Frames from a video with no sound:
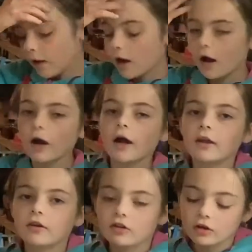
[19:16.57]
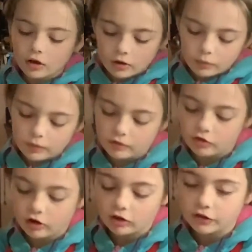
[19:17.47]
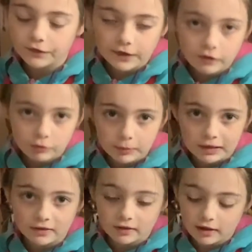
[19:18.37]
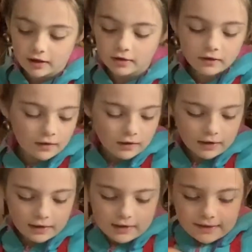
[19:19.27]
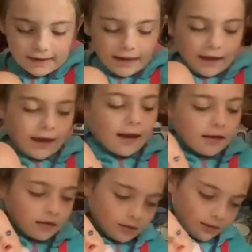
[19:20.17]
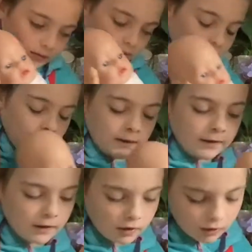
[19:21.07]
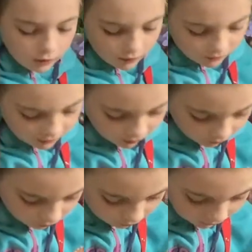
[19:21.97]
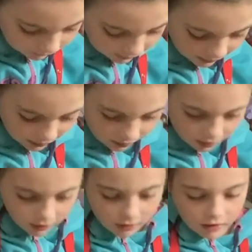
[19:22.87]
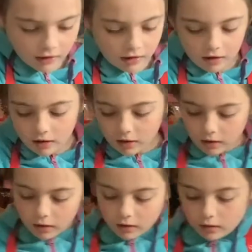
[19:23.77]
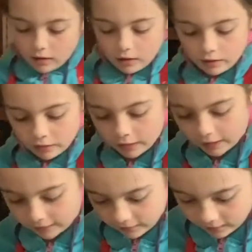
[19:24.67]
Alright, so we just finished mixing it. Yeah. You can see it right there. Alright.